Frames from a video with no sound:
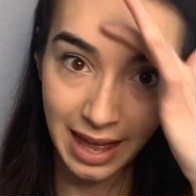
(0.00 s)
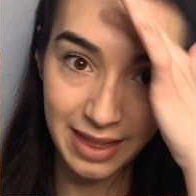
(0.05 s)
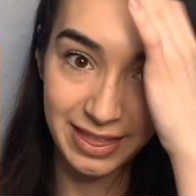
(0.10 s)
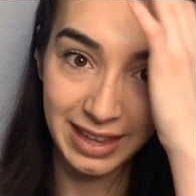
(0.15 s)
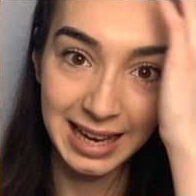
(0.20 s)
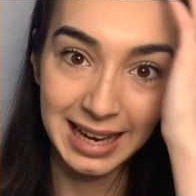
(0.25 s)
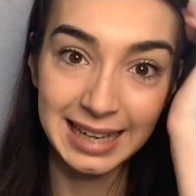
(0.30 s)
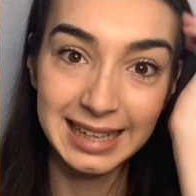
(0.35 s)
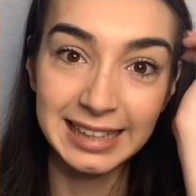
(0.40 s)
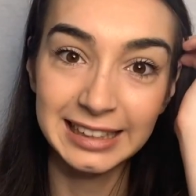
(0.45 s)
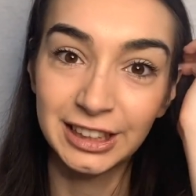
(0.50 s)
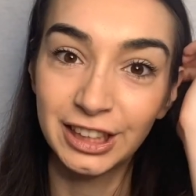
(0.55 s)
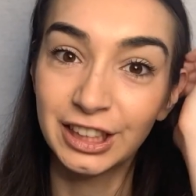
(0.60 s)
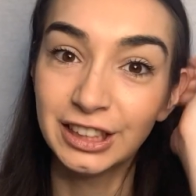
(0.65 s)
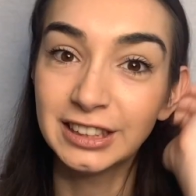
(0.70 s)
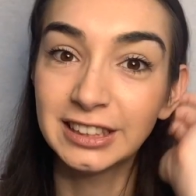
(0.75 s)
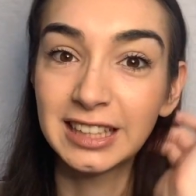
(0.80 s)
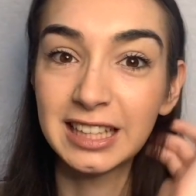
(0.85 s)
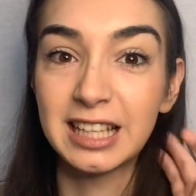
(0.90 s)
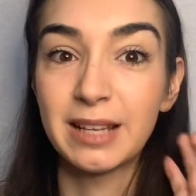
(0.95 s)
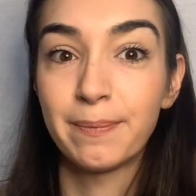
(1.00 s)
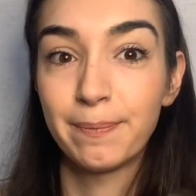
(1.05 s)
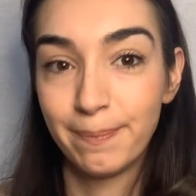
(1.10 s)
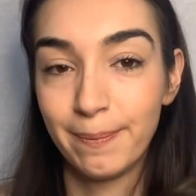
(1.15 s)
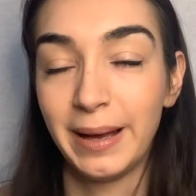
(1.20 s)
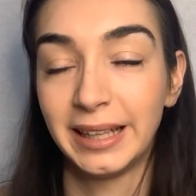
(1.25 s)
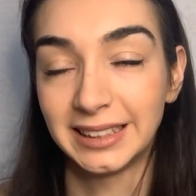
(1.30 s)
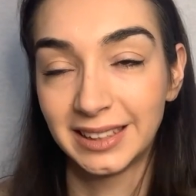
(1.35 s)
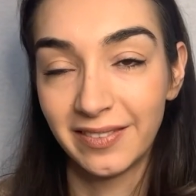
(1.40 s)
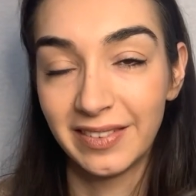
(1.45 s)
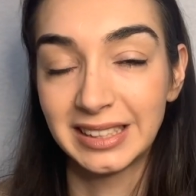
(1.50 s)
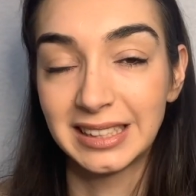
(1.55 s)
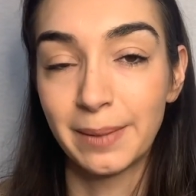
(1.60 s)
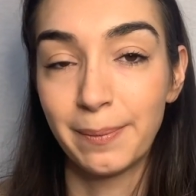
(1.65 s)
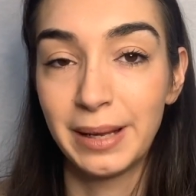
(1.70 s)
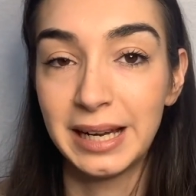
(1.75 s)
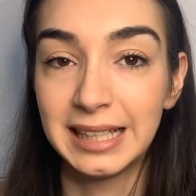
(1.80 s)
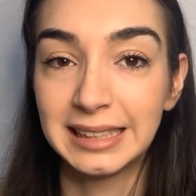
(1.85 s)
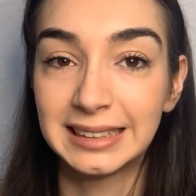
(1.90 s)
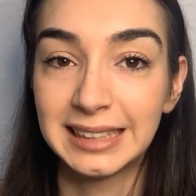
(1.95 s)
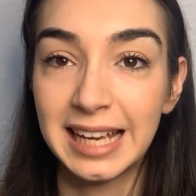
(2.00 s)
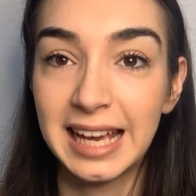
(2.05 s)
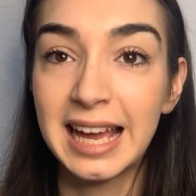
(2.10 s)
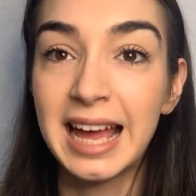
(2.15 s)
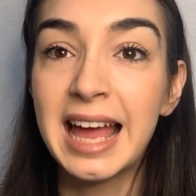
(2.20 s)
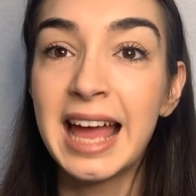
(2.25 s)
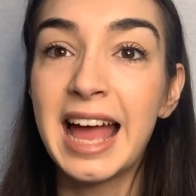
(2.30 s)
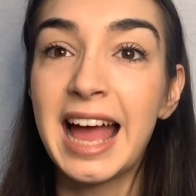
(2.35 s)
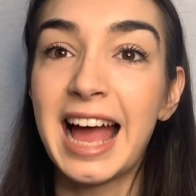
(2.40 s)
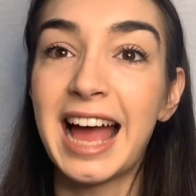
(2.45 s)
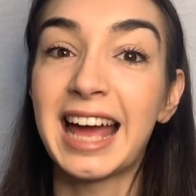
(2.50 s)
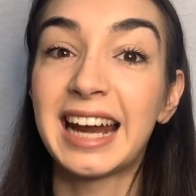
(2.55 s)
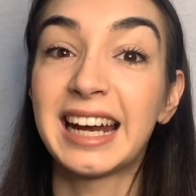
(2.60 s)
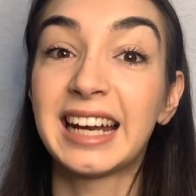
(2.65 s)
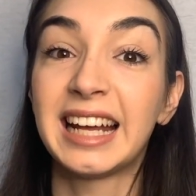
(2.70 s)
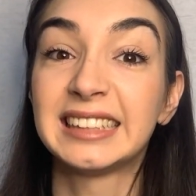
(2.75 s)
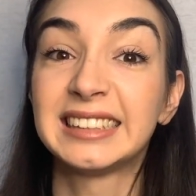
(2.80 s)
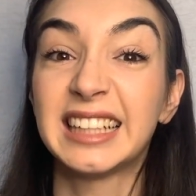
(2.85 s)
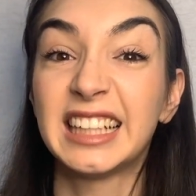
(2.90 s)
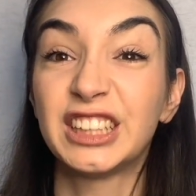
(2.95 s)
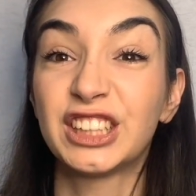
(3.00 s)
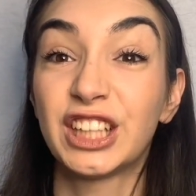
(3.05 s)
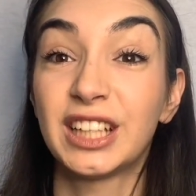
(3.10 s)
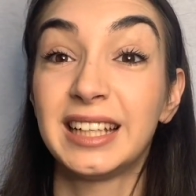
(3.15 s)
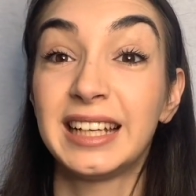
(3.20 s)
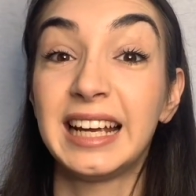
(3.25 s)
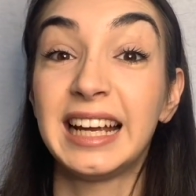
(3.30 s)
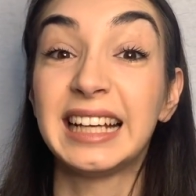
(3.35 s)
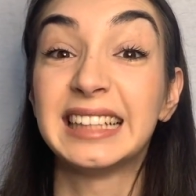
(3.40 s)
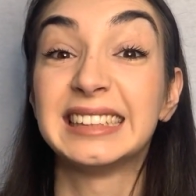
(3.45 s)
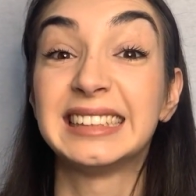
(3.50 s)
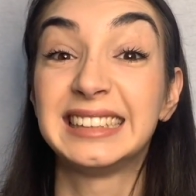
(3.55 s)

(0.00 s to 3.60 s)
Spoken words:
collision to the best of its ability and essentially